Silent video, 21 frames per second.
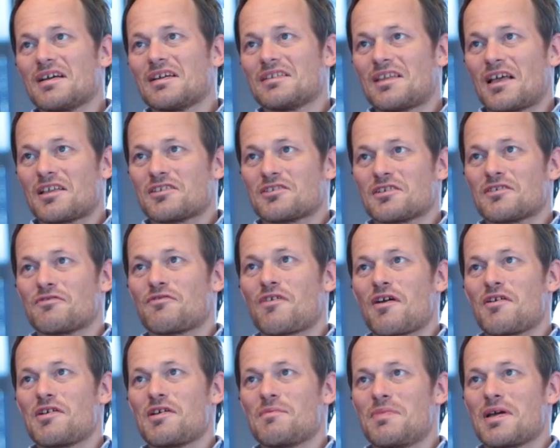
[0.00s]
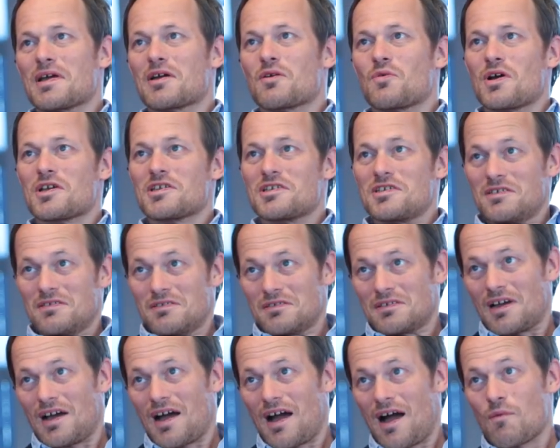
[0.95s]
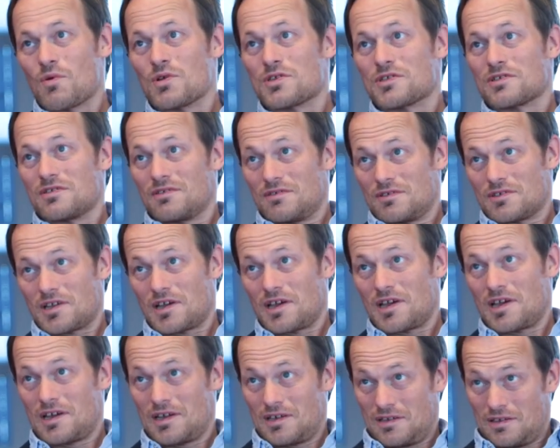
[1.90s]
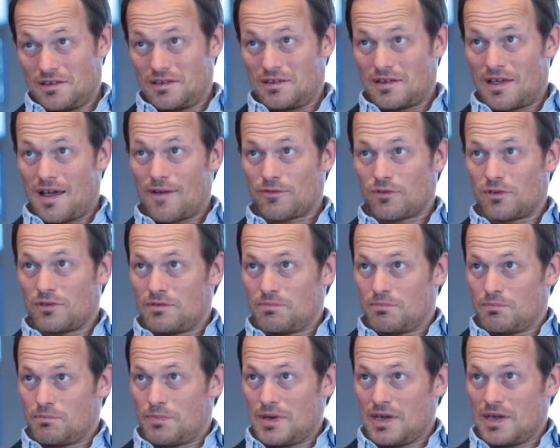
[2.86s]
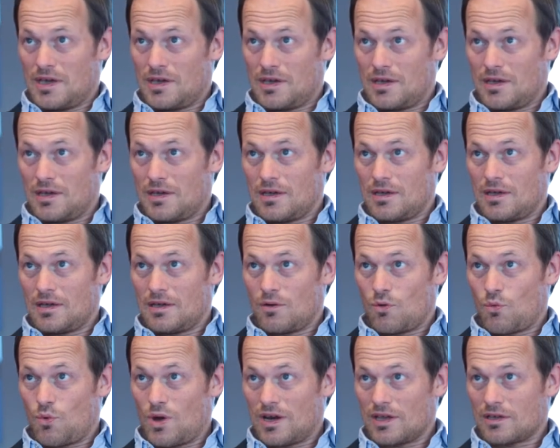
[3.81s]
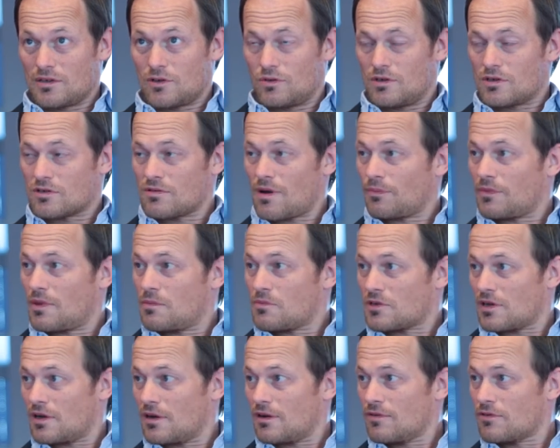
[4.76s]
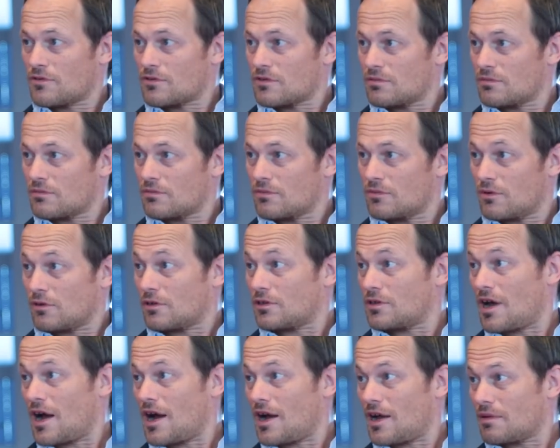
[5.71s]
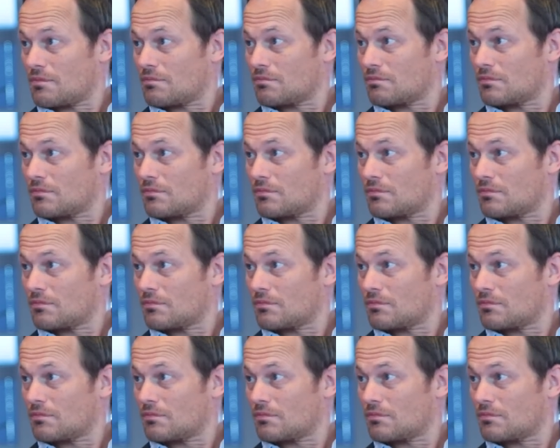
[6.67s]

that's a very big question. I would say they have to be willing to disrupt themselves or die.